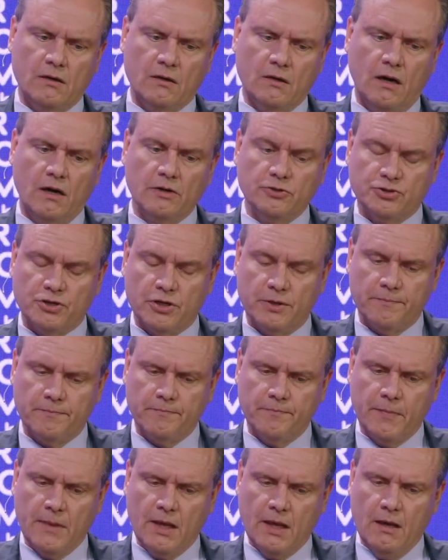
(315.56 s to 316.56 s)
hardship.
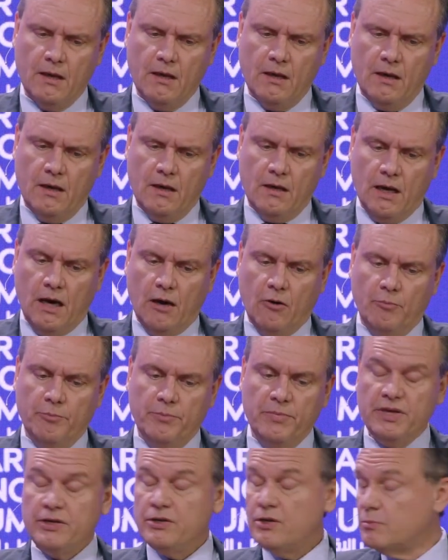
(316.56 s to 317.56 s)
Now,
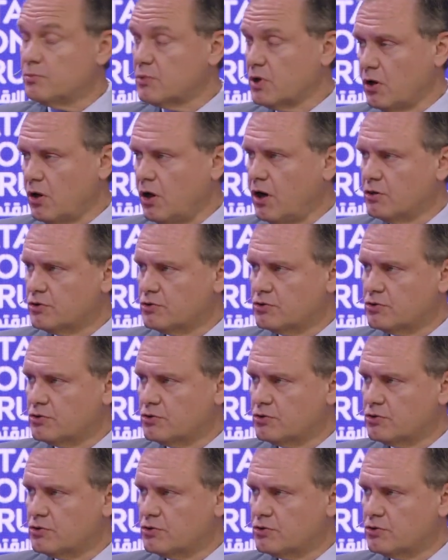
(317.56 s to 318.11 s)
medium to long